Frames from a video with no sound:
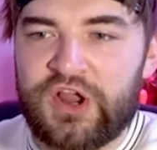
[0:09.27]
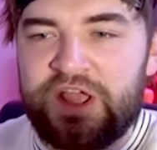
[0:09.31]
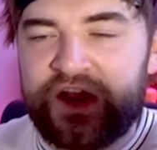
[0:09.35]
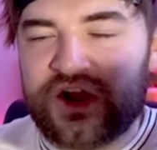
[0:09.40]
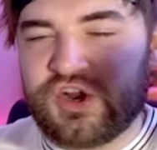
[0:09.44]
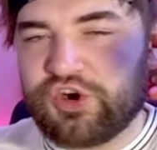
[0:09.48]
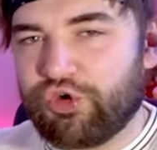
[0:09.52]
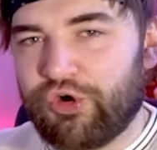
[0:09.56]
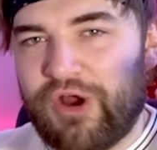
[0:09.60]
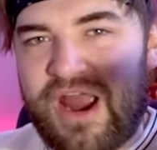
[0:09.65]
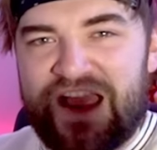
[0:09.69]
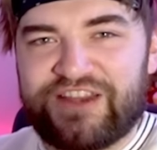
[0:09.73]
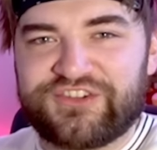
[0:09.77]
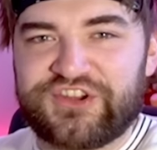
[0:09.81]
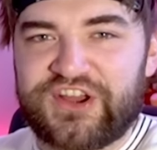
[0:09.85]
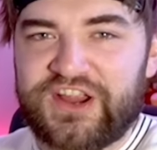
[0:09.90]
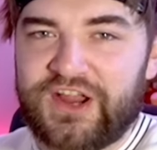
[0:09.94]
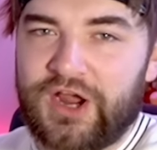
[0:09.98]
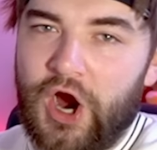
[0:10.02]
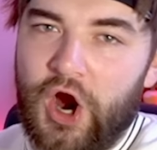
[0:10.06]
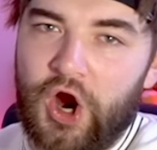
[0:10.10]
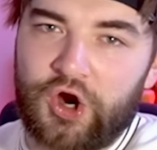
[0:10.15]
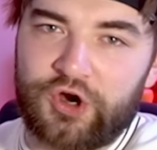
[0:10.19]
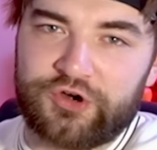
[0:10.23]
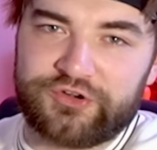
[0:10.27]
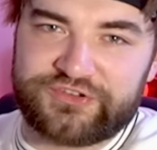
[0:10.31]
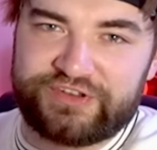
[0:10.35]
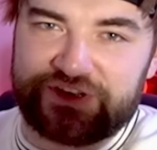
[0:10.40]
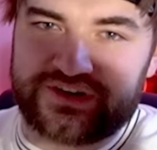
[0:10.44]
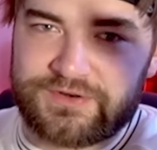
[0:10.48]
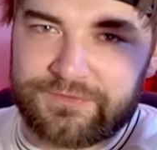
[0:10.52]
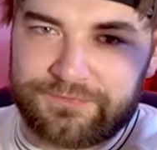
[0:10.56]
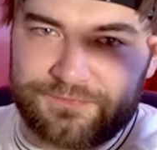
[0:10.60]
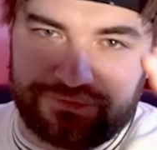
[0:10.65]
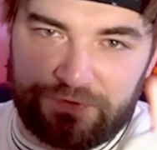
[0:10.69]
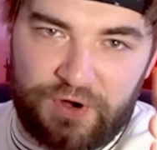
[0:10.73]
crashing cars
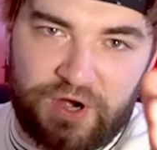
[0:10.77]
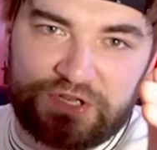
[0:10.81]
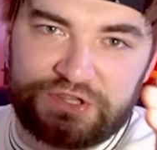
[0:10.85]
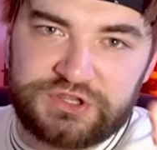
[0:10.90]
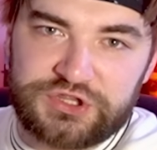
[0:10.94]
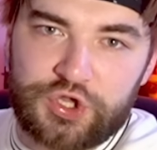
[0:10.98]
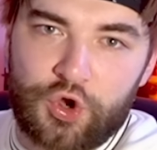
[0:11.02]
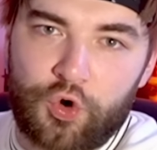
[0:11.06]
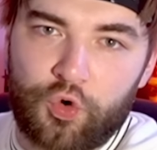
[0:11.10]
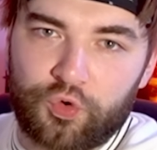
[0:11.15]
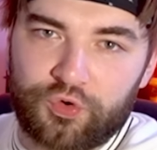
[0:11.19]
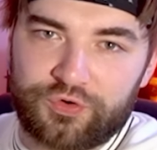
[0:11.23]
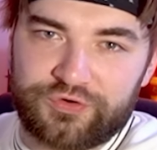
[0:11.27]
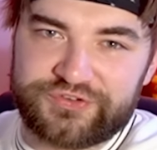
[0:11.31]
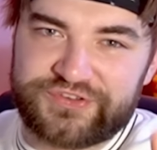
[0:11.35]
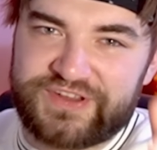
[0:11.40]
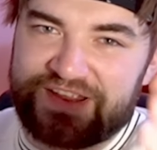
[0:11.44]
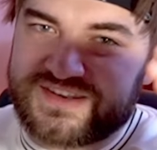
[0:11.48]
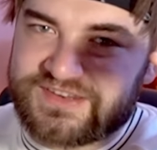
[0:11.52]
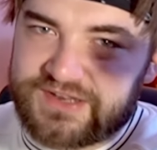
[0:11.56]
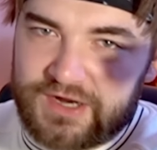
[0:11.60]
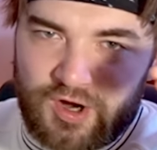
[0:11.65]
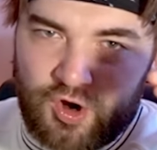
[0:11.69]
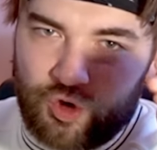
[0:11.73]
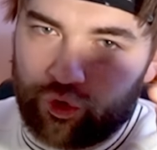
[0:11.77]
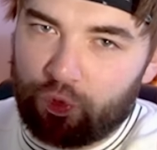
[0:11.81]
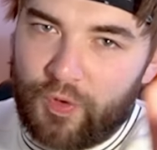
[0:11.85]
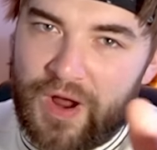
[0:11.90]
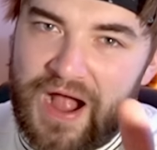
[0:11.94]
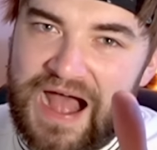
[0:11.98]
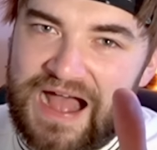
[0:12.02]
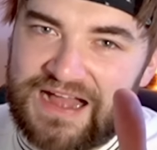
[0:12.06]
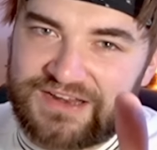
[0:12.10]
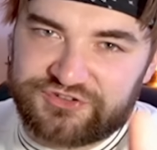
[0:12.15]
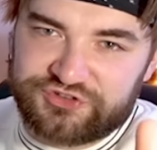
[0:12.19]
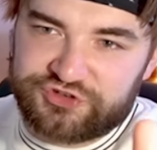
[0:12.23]
into front doors, into
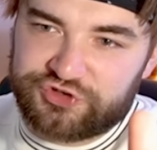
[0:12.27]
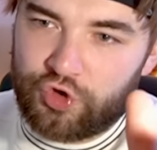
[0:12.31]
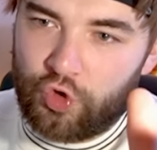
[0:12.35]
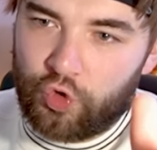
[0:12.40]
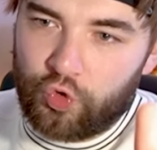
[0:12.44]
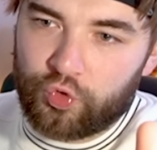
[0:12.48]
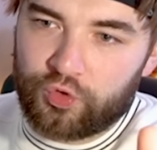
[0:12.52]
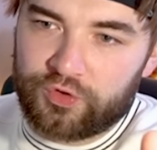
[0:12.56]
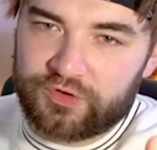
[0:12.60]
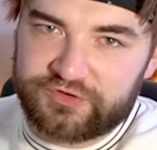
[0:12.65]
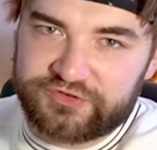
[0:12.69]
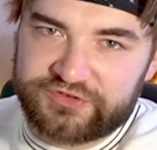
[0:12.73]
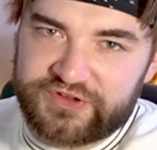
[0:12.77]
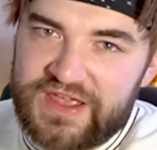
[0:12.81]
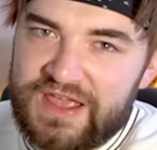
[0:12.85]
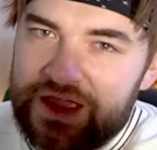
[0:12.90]
garage doors,